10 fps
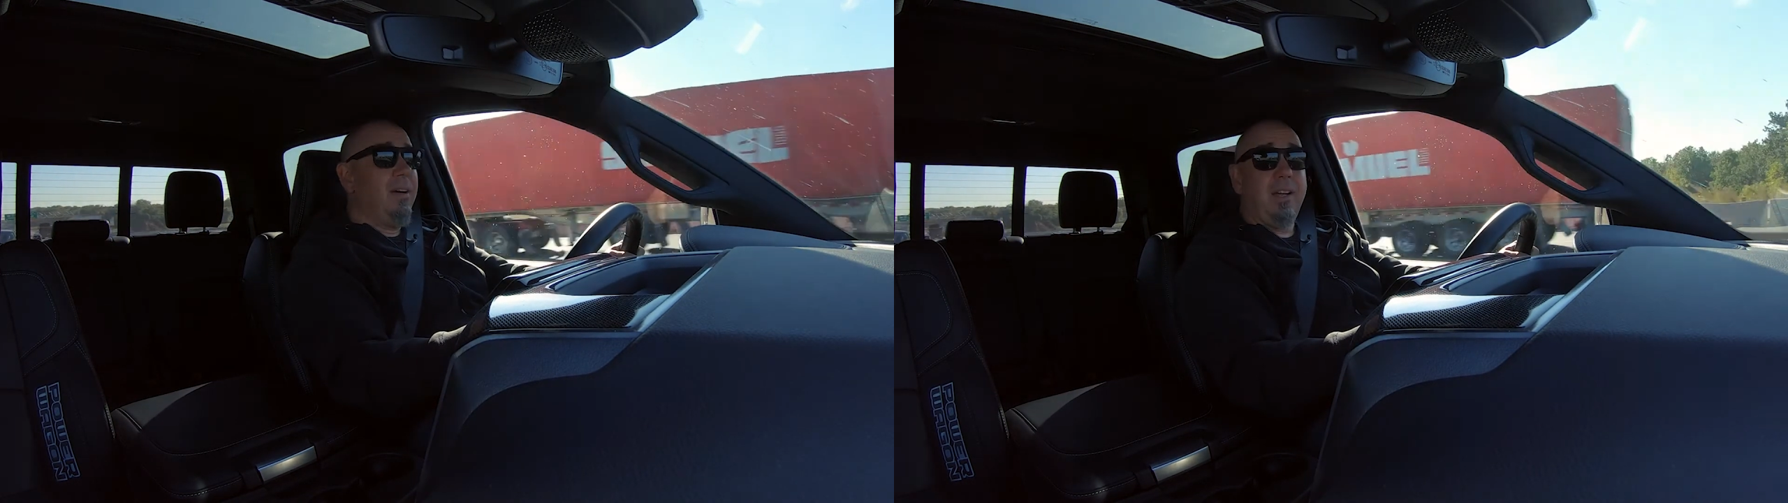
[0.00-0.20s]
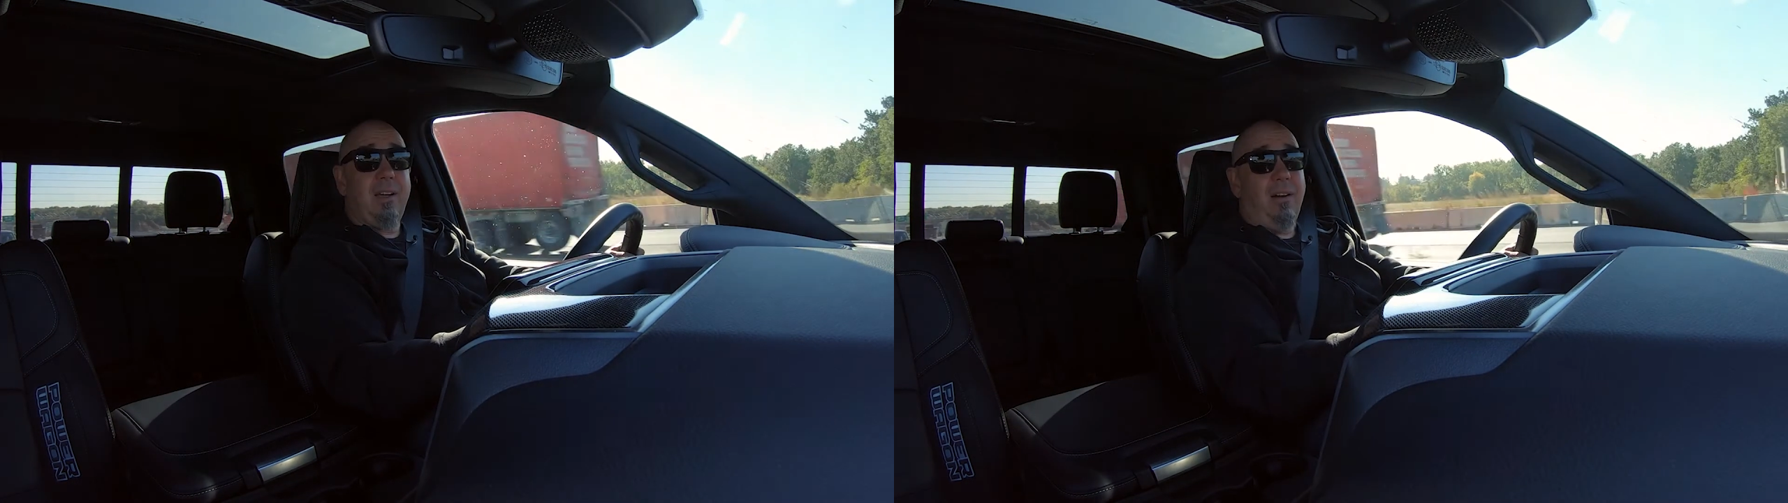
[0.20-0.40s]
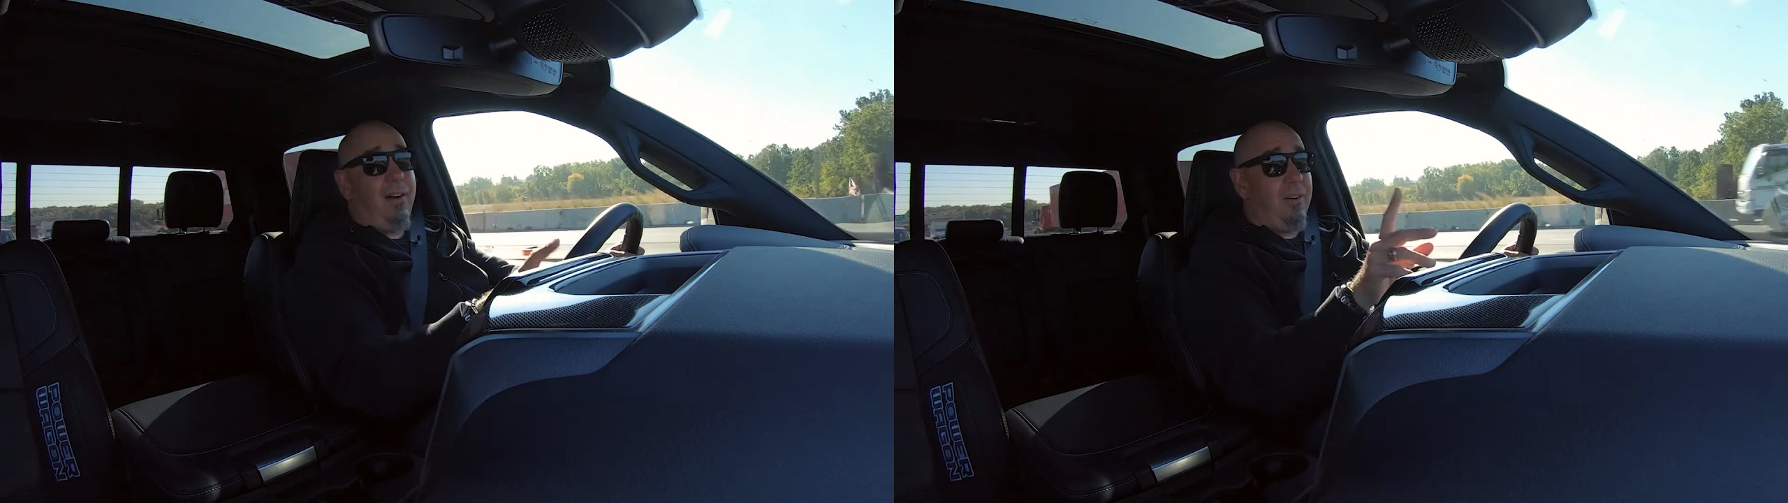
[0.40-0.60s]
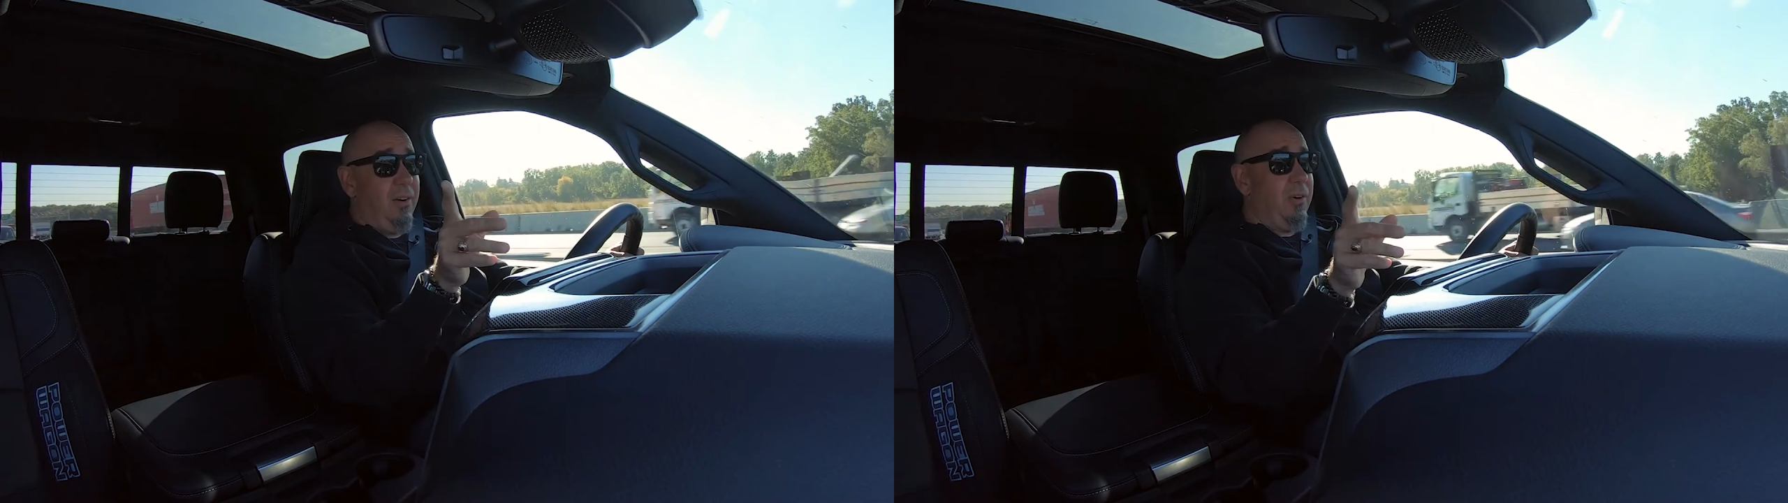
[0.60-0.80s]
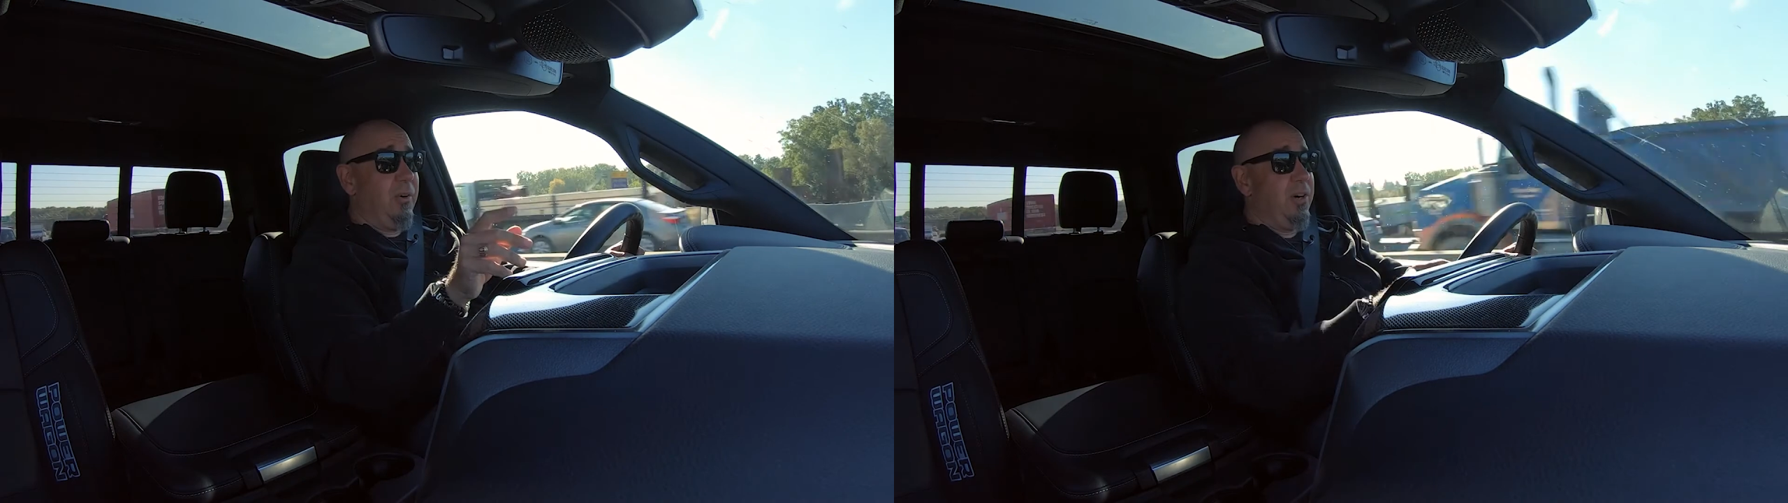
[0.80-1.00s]
a car
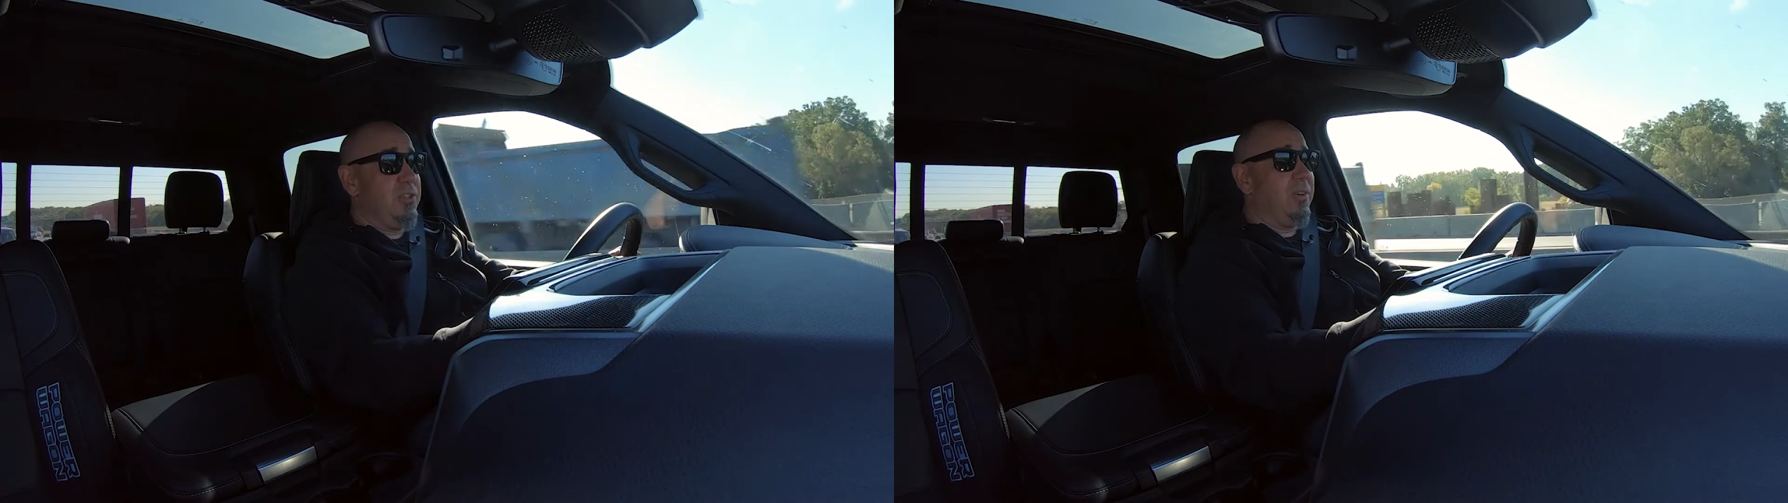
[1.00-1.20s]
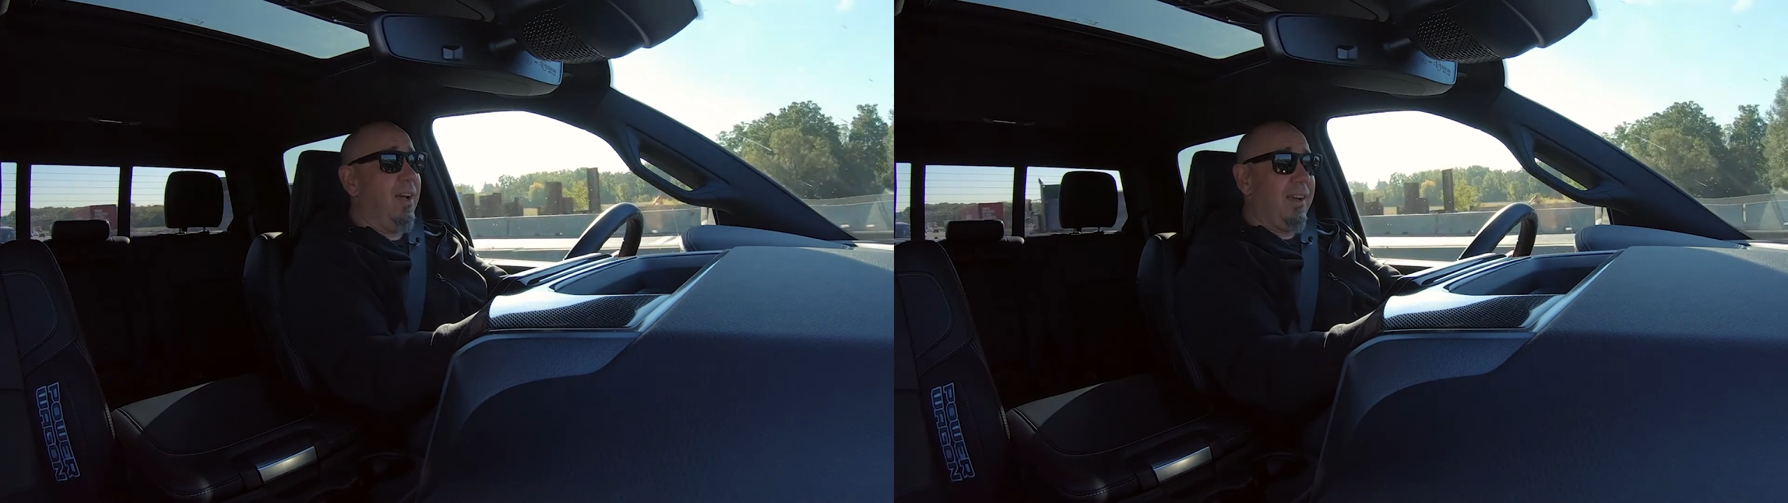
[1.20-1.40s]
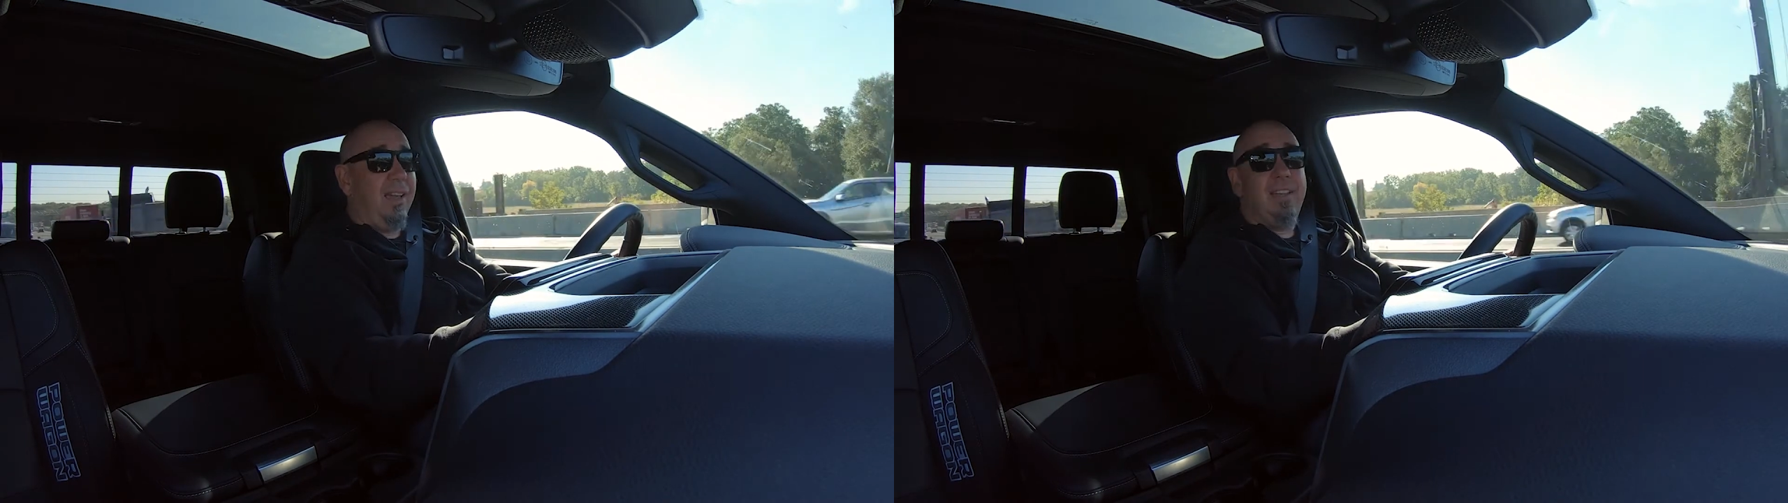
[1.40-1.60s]
or a truck